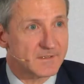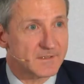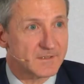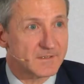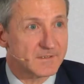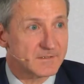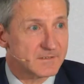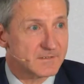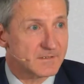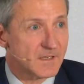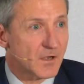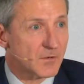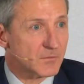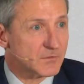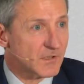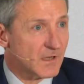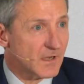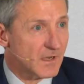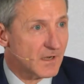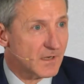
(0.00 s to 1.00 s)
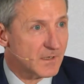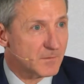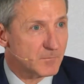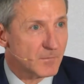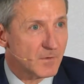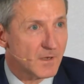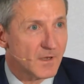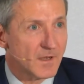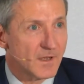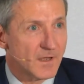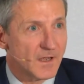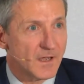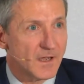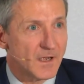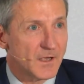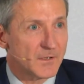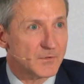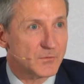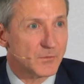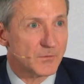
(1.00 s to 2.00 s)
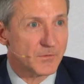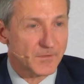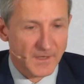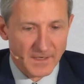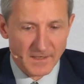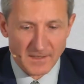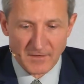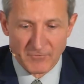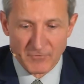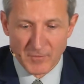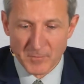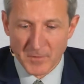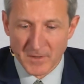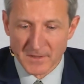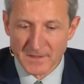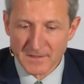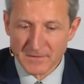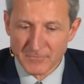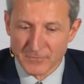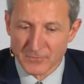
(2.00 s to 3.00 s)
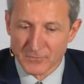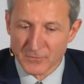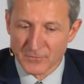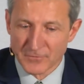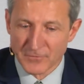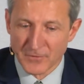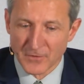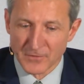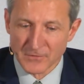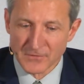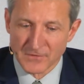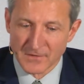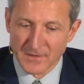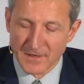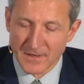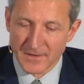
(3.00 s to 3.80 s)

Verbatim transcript: It is now time to thank everybody. To first